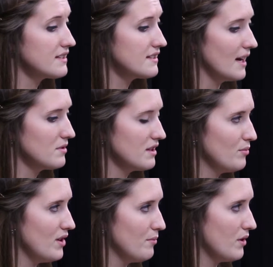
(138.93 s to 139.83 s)
accept
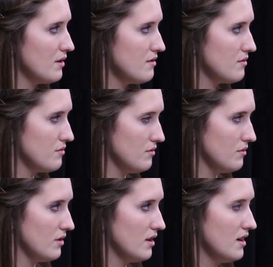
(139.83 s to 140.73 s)
the people
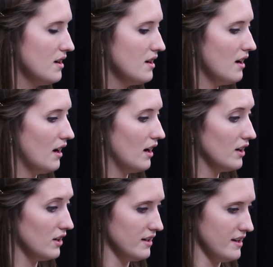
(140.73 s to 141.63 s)
who
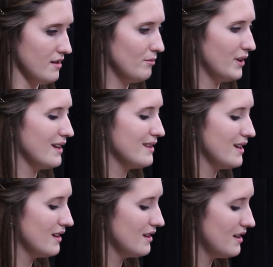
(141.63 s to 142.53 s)
are hurting. But I
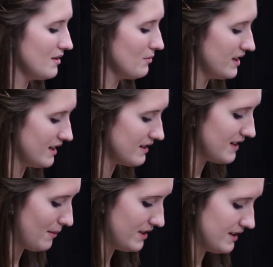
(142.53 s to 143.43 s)
think with
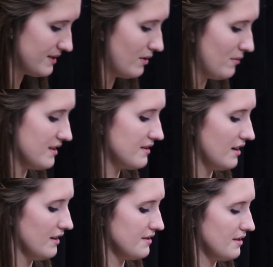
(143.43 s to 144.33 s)
acceptance, we must
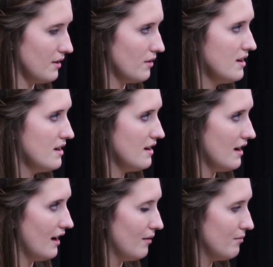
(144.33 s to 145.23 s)
also
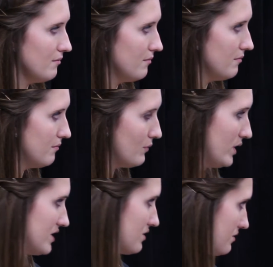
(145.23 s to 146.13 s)

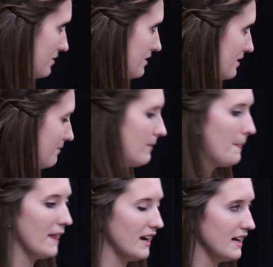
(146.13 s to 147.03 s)
preach truth.
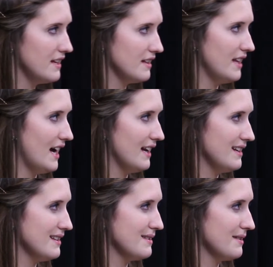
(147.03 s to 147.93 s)
And I think
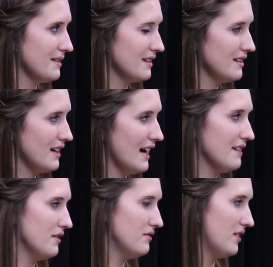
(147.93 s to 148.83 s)
that is
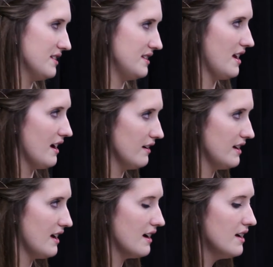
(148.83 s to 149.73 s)
kind of a fuzzy
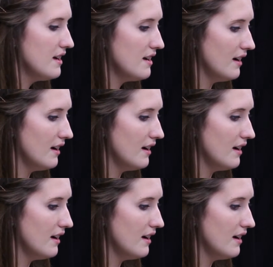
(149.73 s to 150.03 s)
area